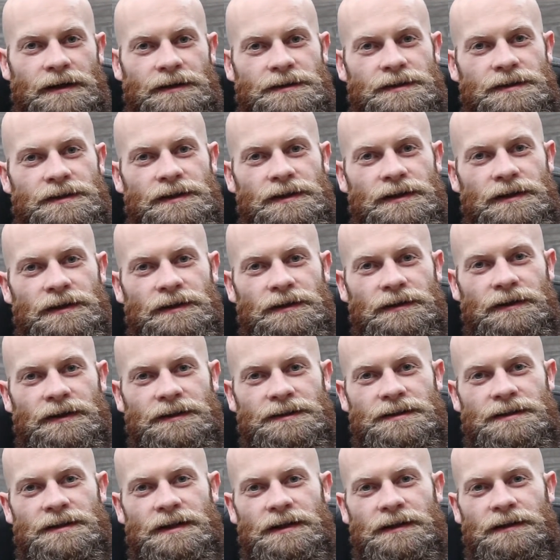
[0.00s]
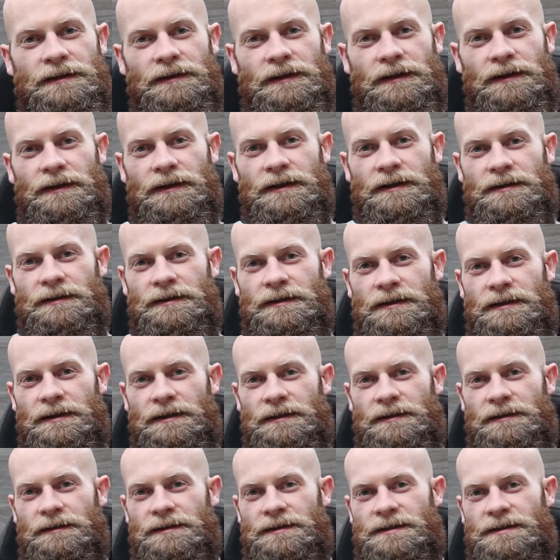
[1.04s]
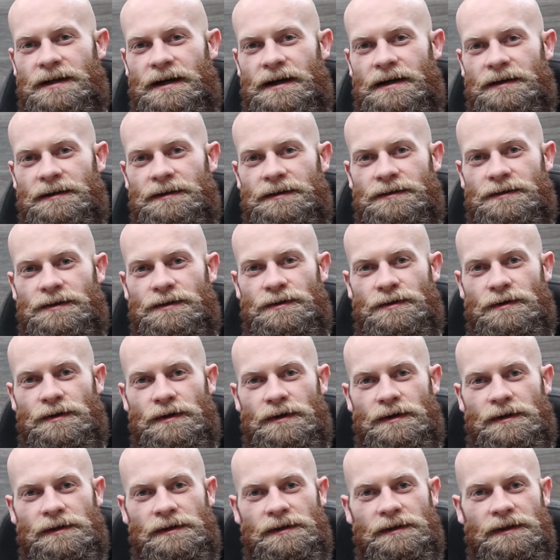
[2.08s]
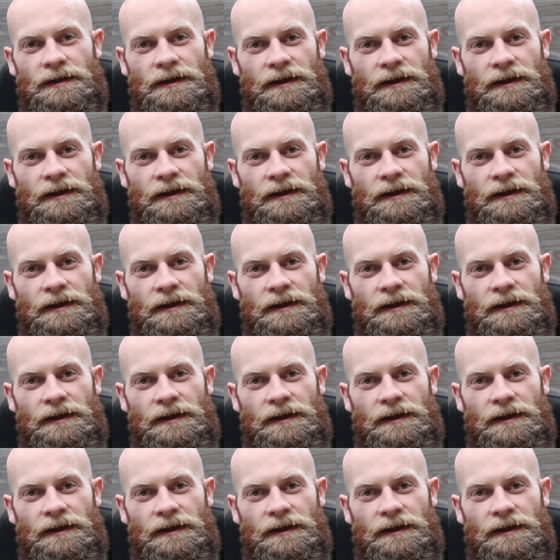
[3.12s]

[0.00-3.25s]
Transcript: So let's take a look at the design of the tool